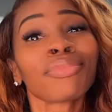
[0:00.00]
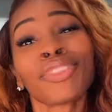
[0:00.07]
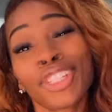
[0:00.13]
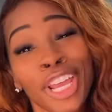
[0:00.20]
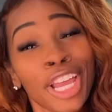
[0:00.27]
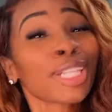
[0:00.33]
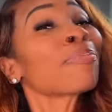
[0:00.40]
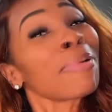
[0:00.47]

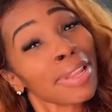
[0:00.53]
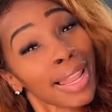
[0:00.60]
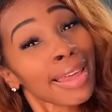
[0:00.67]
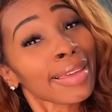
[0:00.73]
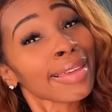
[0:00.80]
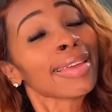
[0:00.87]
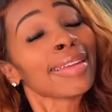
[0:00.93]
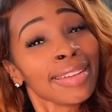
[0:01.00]
Just
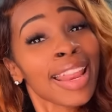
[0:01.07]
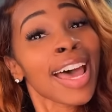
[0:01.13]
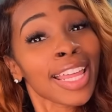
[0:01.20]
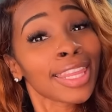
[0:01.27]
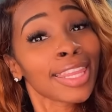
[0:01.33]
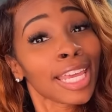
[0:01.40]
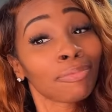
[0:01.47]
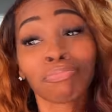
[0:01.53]
playing,
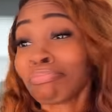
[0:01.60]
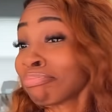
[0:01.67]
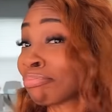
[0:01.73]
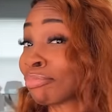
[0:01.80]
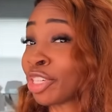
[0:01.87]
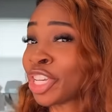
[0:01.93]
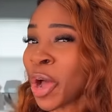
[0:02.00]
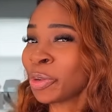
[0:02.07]
nothing.
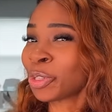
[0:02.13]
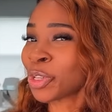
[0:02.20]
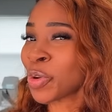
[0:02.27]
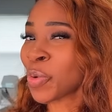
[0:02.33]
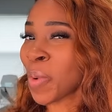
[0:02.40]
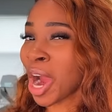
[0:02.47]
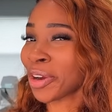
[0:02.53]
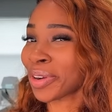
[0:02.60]
Don't
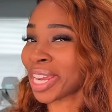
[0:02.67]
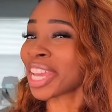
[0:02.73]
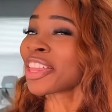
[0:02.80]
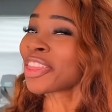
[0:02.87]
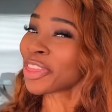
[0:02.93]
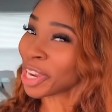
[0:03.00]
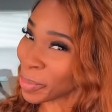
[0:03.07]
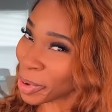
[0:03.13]
you worry,
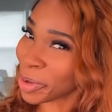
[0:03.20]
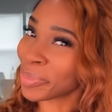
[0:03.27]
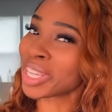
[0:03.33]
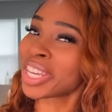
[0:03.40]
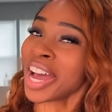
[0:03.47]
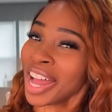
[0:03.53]
there will be